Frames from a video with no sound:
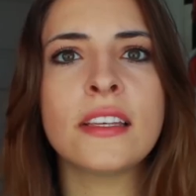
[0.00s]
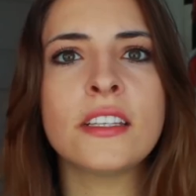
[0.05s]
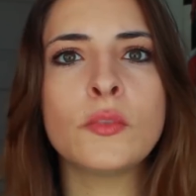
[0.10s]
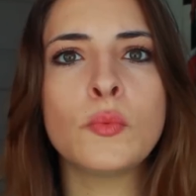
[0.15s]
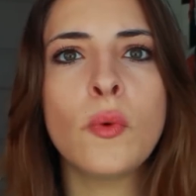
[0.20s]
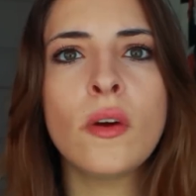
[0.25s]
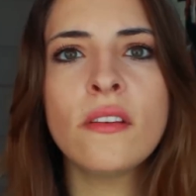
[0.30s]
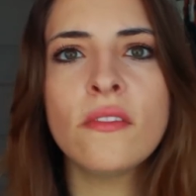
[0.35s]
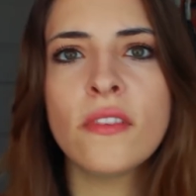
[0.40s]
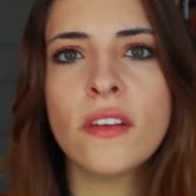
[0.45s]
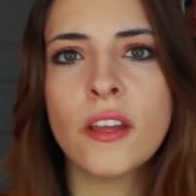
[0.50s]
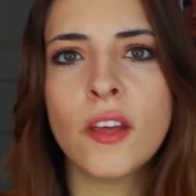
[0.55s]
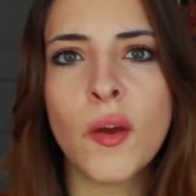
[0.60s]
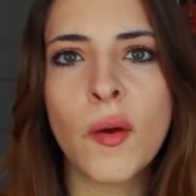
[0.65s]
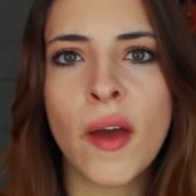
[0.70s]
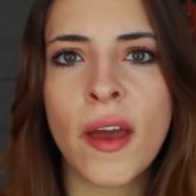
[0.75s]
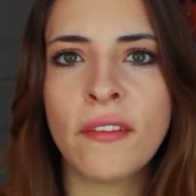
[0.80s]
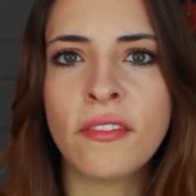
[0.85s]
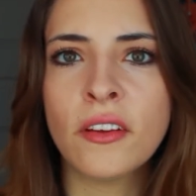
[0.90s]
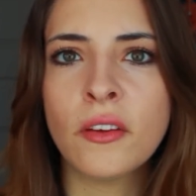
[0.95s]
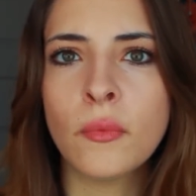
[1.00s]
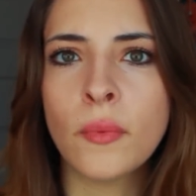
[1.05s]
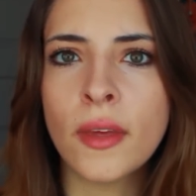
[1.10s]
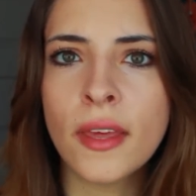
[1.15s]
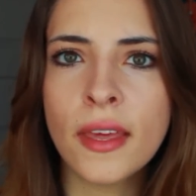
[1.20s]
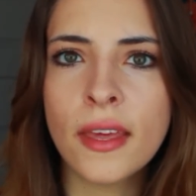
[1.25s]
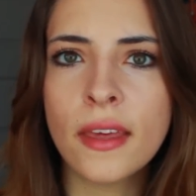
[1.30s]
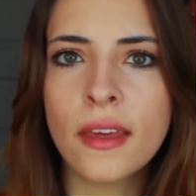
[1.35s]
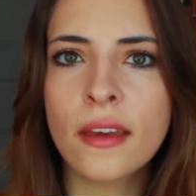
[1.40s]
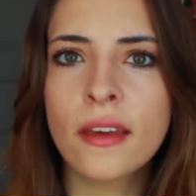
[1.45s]
least one video every
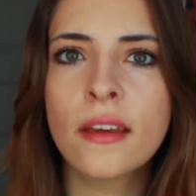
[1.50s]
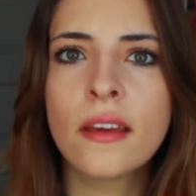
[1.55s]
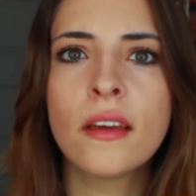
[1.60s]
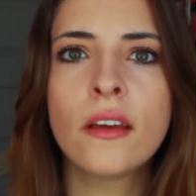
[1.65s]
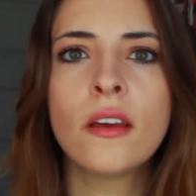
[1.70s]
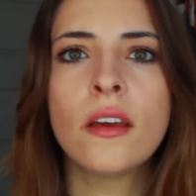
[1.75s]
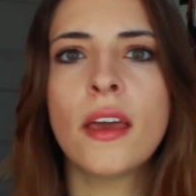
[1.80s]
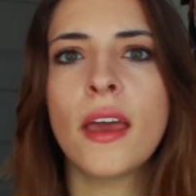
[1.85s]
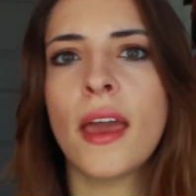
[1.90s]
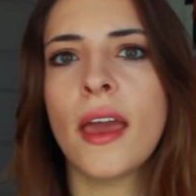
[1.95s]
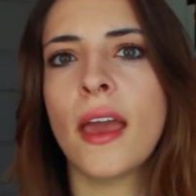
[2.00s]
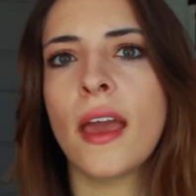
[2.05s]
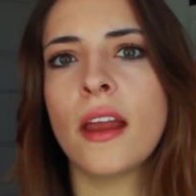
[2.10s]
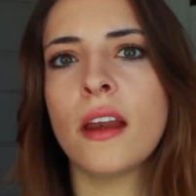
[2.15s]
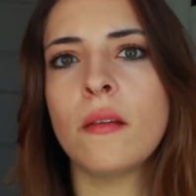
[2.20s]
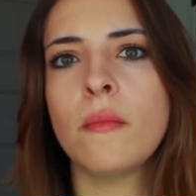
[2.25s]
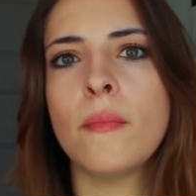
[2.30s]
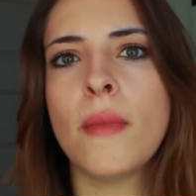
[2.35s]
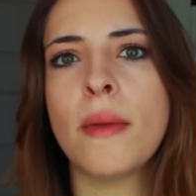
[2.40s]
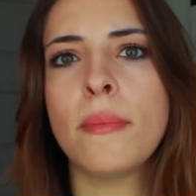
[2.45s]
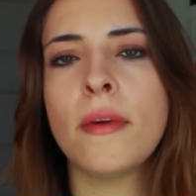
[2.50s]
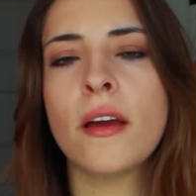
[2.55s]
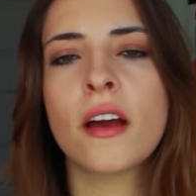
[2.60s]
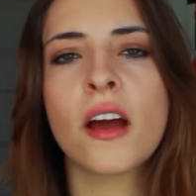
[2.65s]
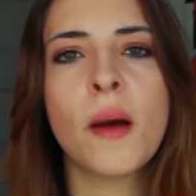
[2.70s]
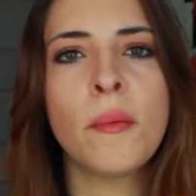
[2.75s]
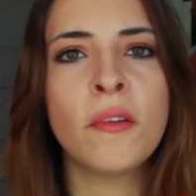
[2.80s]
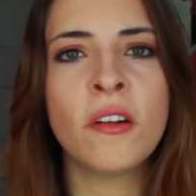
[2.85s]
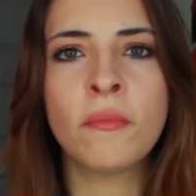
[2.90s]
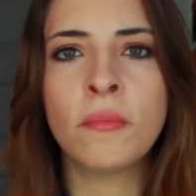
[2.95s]
week and maybe a
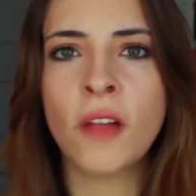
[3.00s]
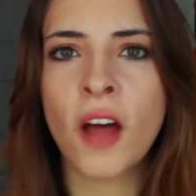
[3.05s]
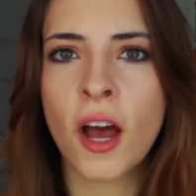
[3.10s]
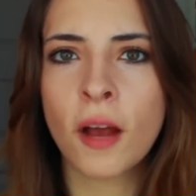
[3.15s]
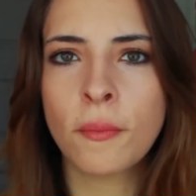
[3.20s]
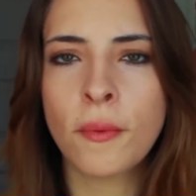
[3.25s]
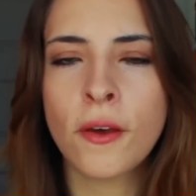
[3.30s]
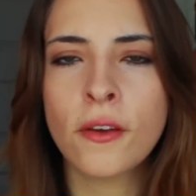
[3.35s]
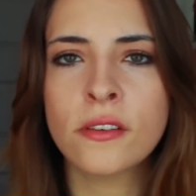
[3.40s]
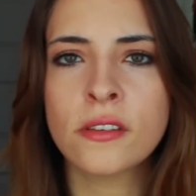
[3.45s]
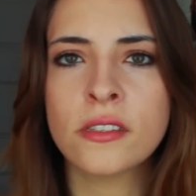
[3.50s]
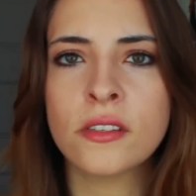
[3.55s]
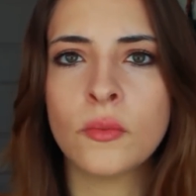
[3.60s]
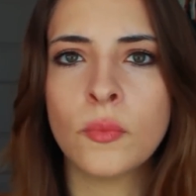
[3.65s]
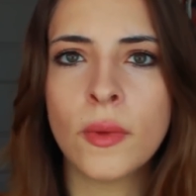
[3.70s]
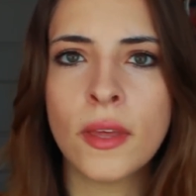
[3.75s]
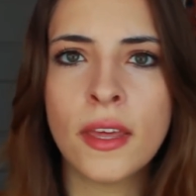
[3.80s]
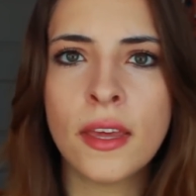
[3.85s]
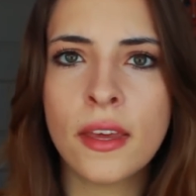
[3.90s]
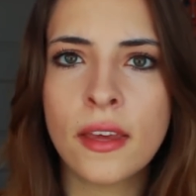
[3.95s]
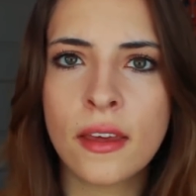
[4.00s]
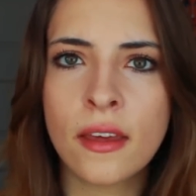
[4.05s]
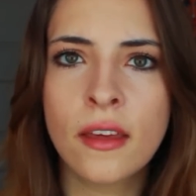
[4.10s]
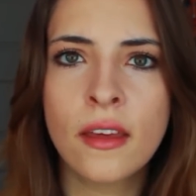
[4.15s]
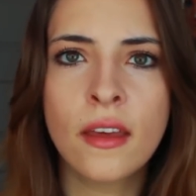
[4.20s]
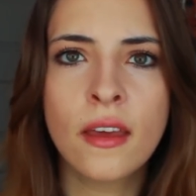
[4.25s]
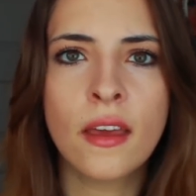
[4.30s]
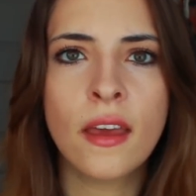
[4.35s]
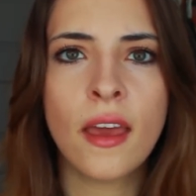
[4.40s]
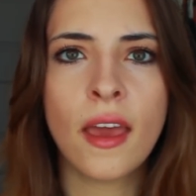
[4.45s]
couple of blog posts a week
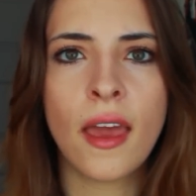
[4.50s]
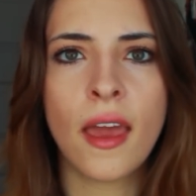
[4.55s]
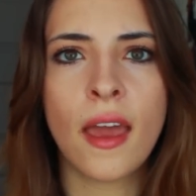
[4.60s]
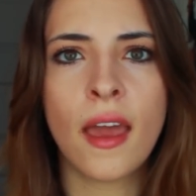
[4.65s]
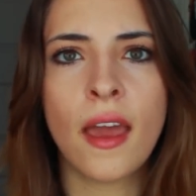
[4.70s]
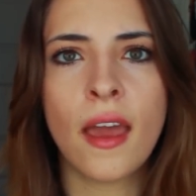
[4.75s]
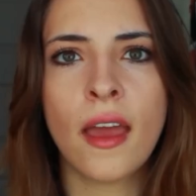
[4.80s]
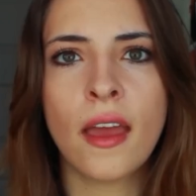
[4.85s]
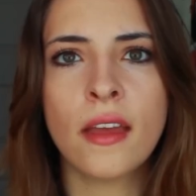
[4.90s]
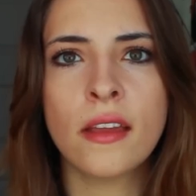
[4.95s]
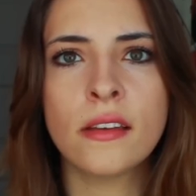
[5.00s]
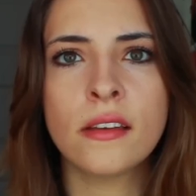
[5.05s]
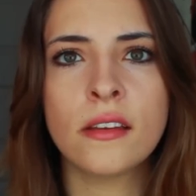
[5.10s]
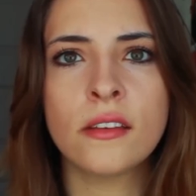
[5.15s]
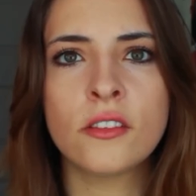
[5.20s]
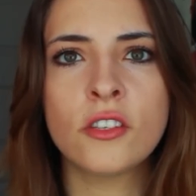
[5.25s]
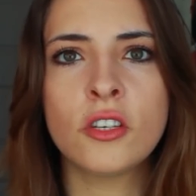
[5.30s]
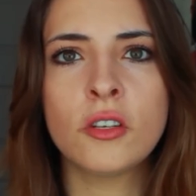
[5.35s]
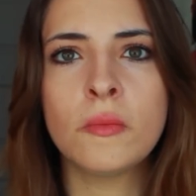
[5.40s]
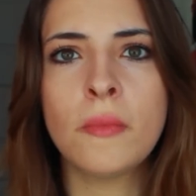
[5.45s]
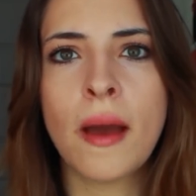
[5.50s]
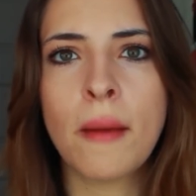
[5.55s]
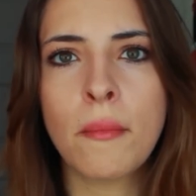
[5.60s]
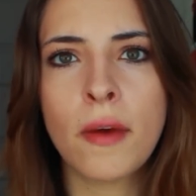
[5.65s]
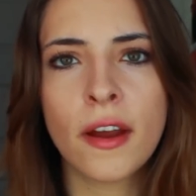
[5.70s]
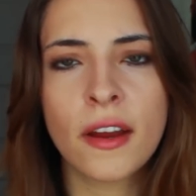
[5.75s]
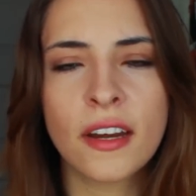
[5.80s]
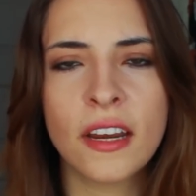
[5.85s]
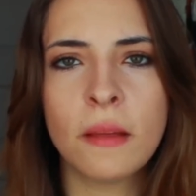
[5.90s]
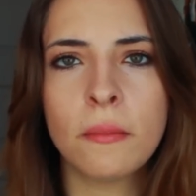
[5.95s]
and do my
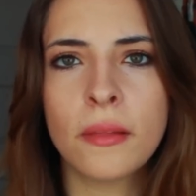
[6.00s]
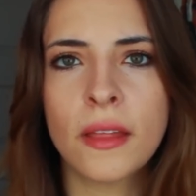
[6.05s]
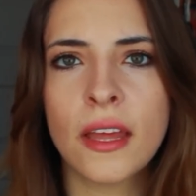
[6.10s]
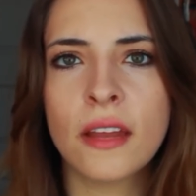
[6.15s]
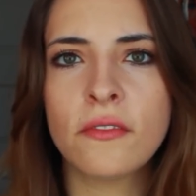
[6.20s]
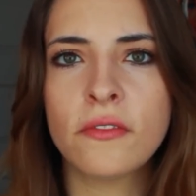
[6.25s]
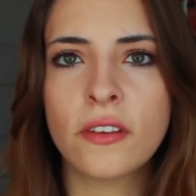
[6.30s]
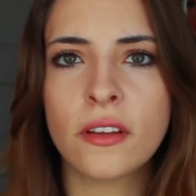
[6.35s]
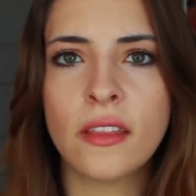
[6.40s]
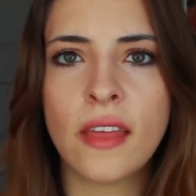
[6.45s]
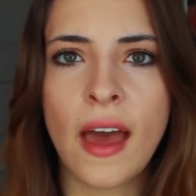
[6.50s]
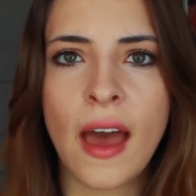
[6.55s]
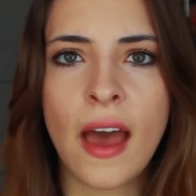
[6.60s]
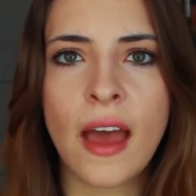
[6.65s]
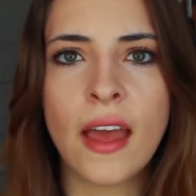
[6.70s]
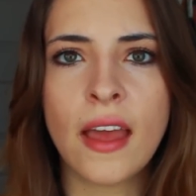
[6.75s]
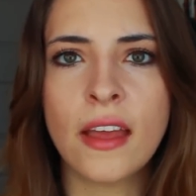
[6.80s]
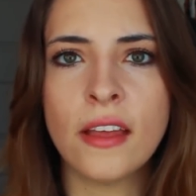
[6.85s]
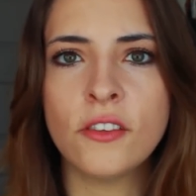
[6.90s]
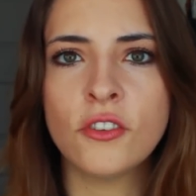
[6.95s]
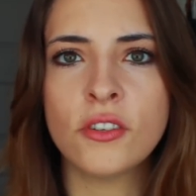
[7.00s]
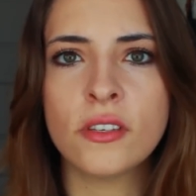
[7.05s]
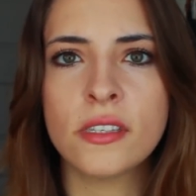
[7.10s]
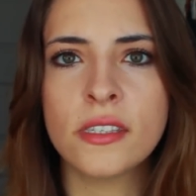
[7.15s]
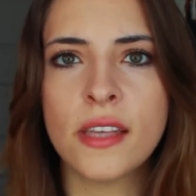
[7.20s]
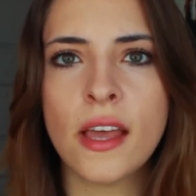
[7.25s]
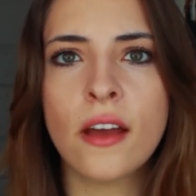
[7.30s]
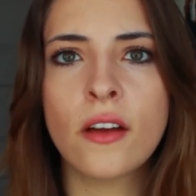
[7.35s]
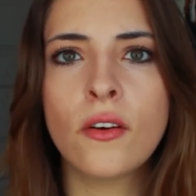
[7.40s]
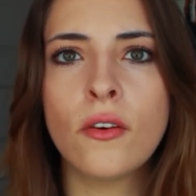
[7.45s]
marketing plan for that and just
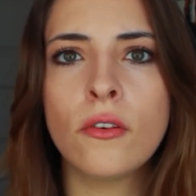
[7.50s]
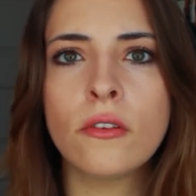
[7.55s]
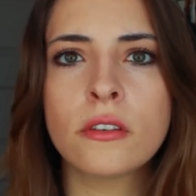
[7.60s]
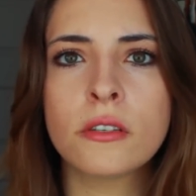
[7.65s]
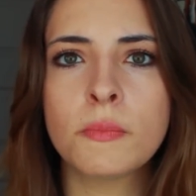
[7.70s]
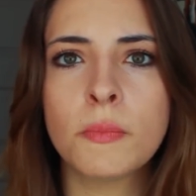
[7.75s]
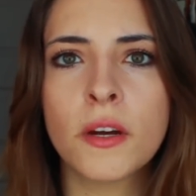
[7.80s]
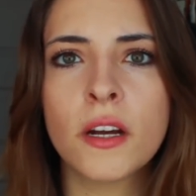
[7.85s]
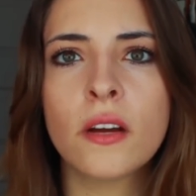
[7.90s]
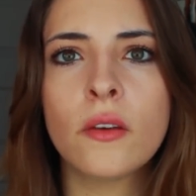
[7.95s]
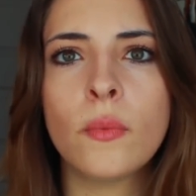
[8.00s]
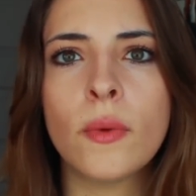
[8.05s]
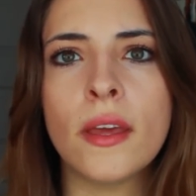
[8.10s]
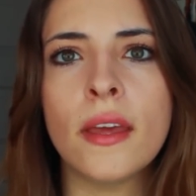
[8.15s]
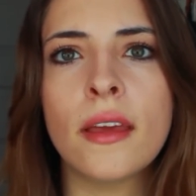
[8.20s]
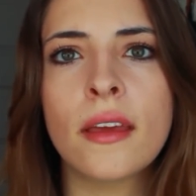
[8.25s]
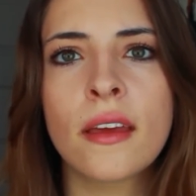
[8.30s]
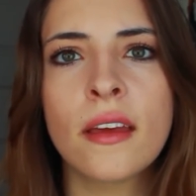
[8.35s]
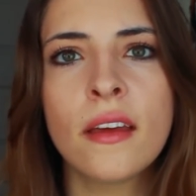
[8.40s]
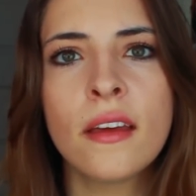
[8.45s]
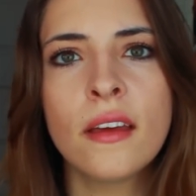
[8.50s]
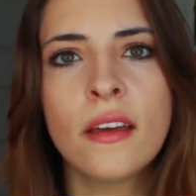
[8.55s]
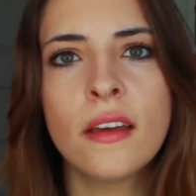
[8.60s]
set goals per week.